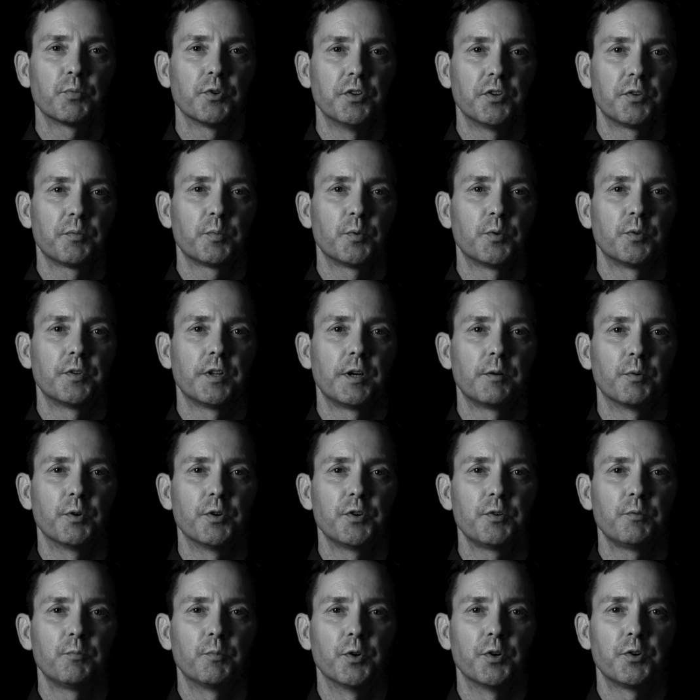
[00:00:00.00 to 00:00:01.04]
the principle that
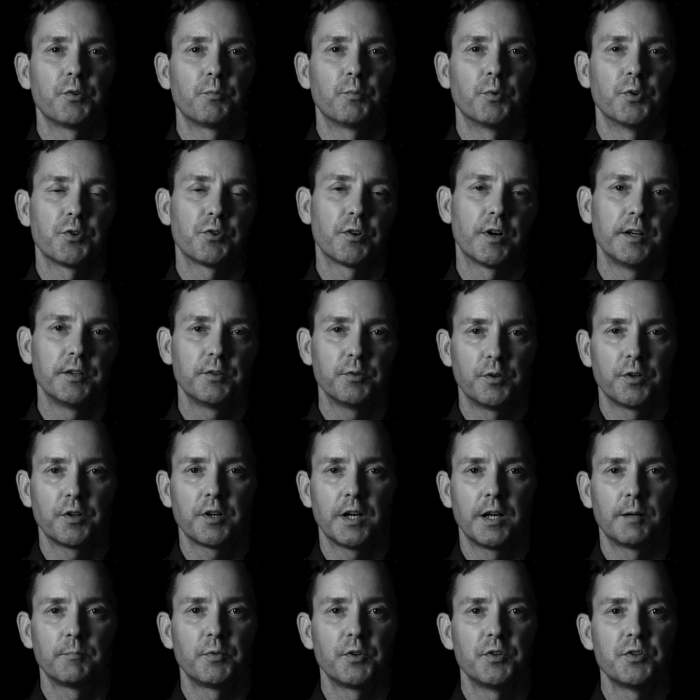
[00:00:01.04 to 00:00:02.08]
we're we're, we're trying to
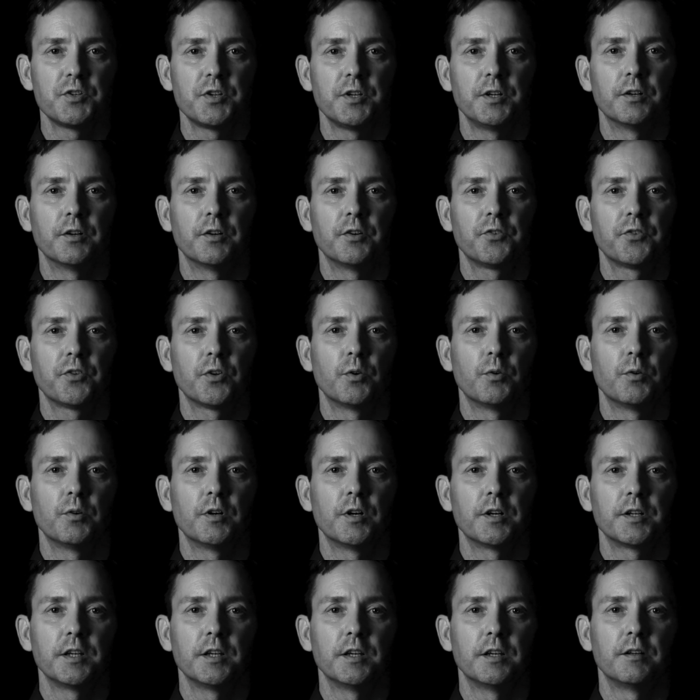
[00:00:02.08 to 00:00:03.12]
accomplish here. So
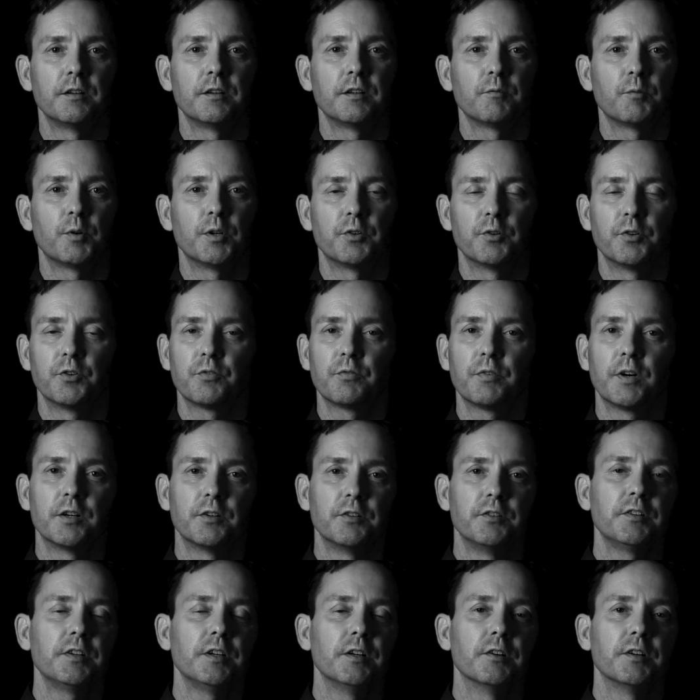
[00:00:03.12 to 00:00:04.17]
again, whether it's
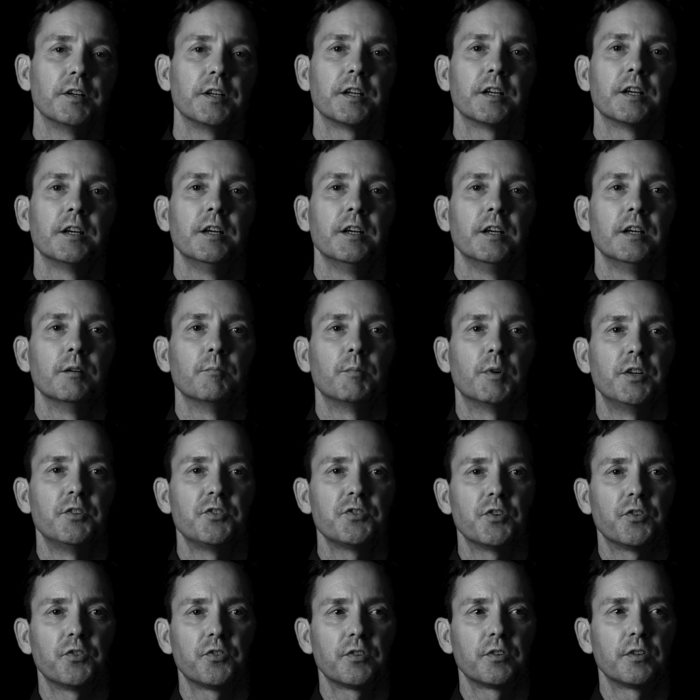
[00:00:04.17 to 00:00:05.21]
volunteering, but it's
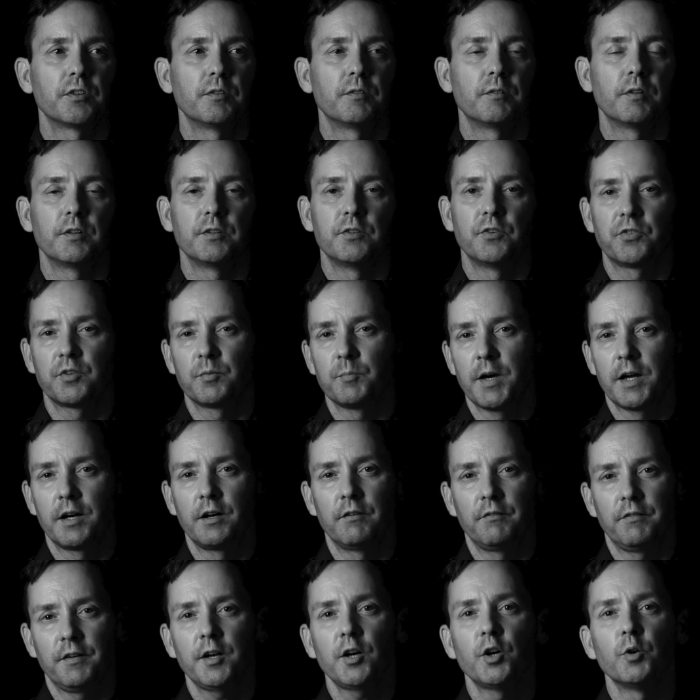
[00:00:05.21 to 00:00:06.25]
just just a
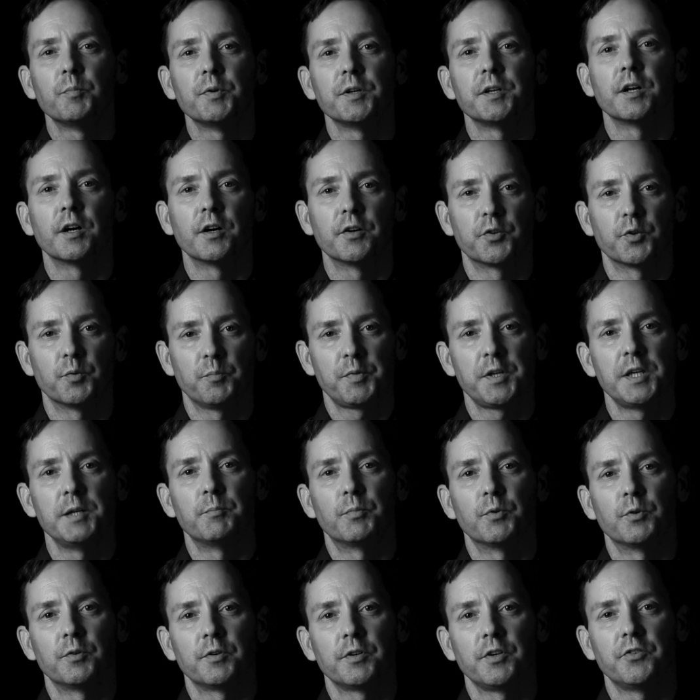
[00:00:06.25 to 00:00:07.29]
matter of helping other
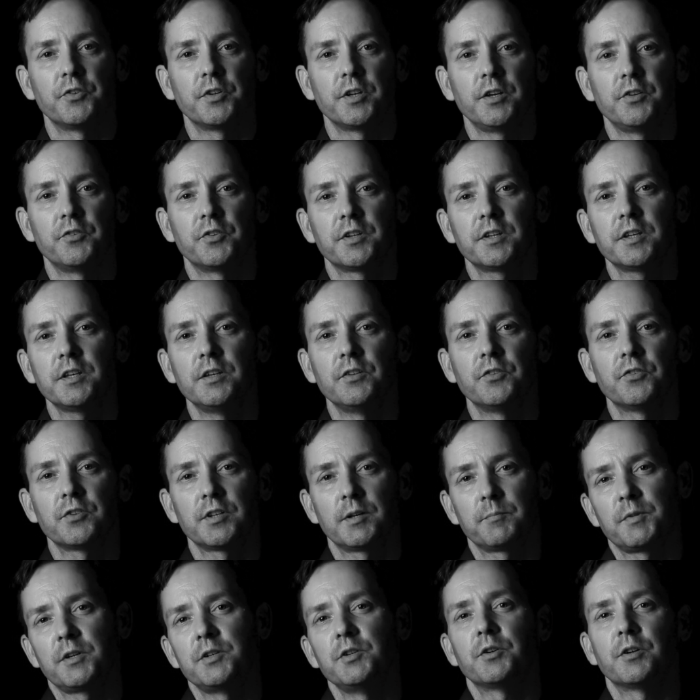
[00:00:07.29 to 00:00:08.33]
people is is a key
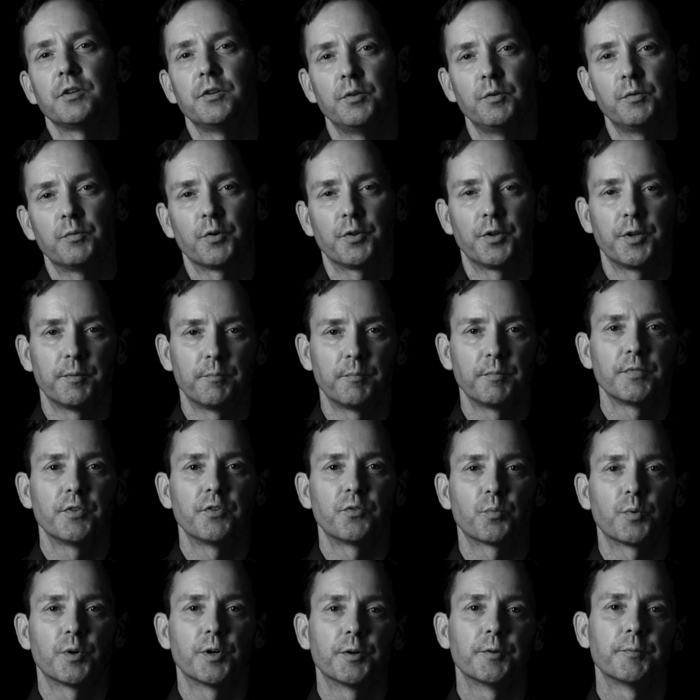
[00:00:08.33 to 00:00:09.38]
step that you can do for them
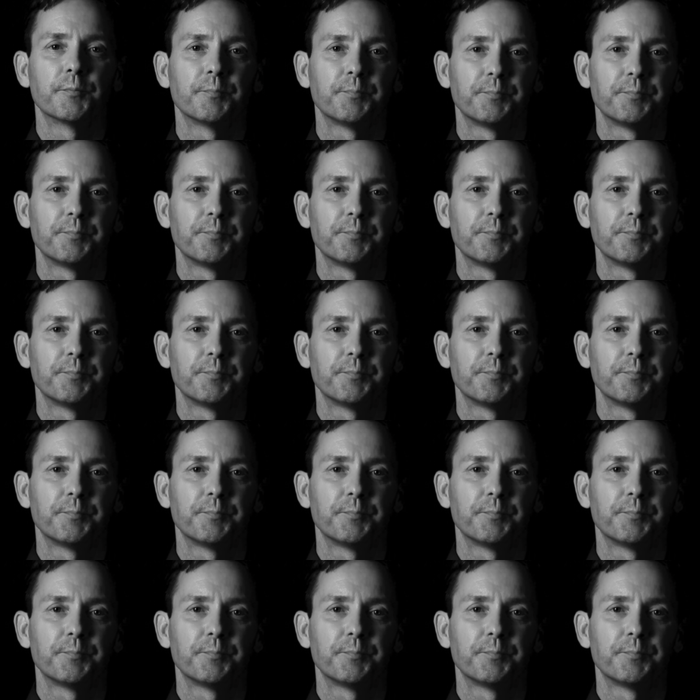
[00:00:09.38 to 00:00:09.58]
as well.